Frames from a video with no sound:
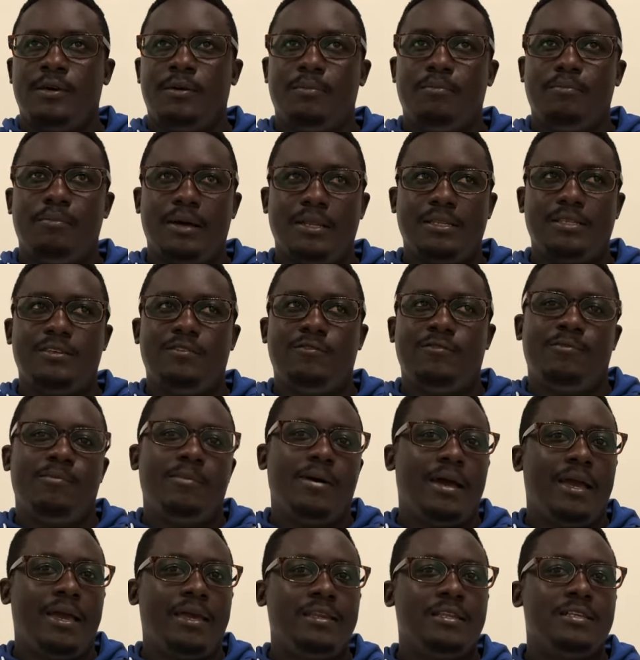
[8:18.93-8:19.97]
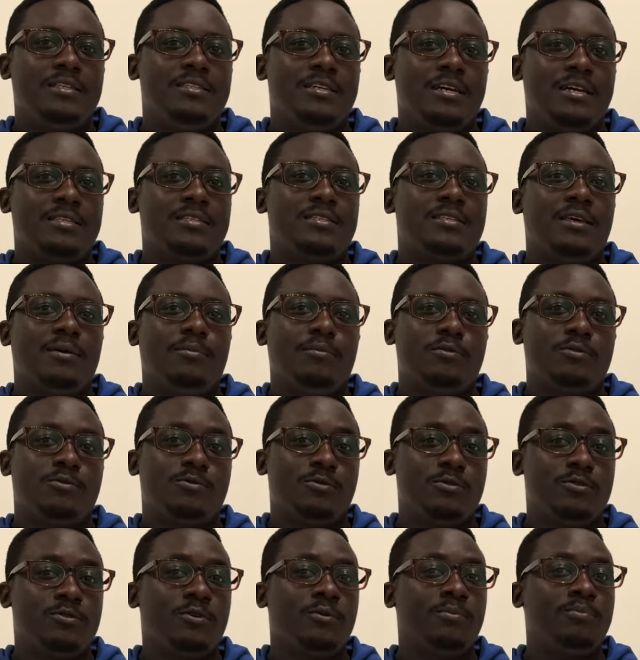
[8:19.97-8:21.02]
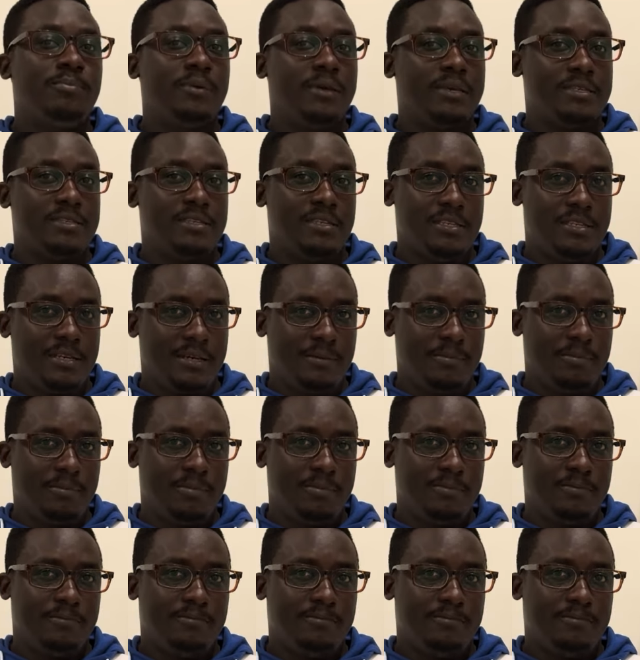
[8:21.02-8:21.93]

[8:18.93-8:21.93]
But if by any chance a mosquito picks it up,